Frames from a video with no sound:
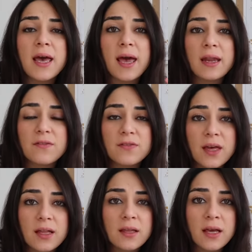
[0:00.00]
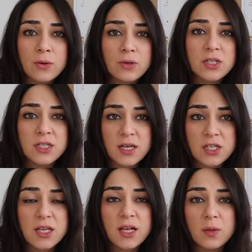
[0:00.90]
and if that language is
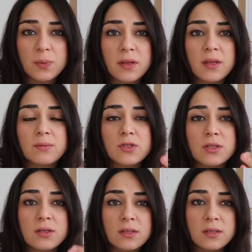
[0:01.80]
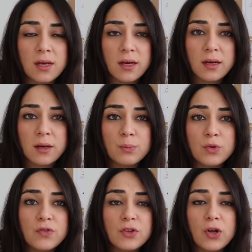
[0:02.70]
actually helping them to uh,
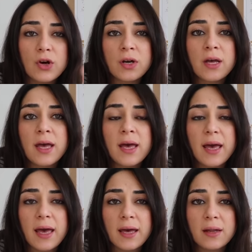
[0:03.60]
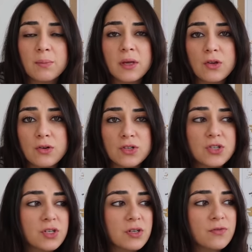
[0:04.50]
move along and be
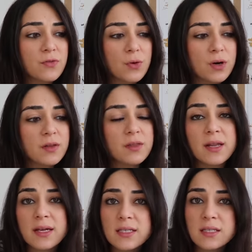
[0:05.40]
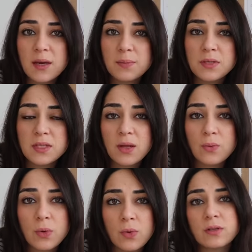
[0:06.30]
nurtured for the next steps that
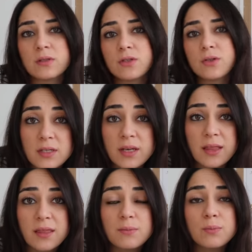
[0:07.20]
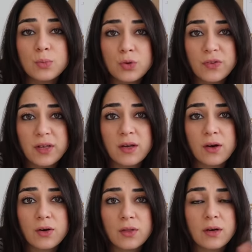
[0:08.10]
we want to, to get them moving
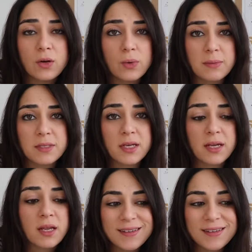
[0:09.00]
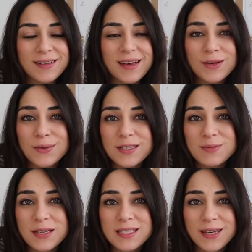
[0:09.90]
on our website. Uh, I know
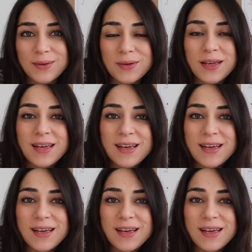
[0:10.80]
this may sound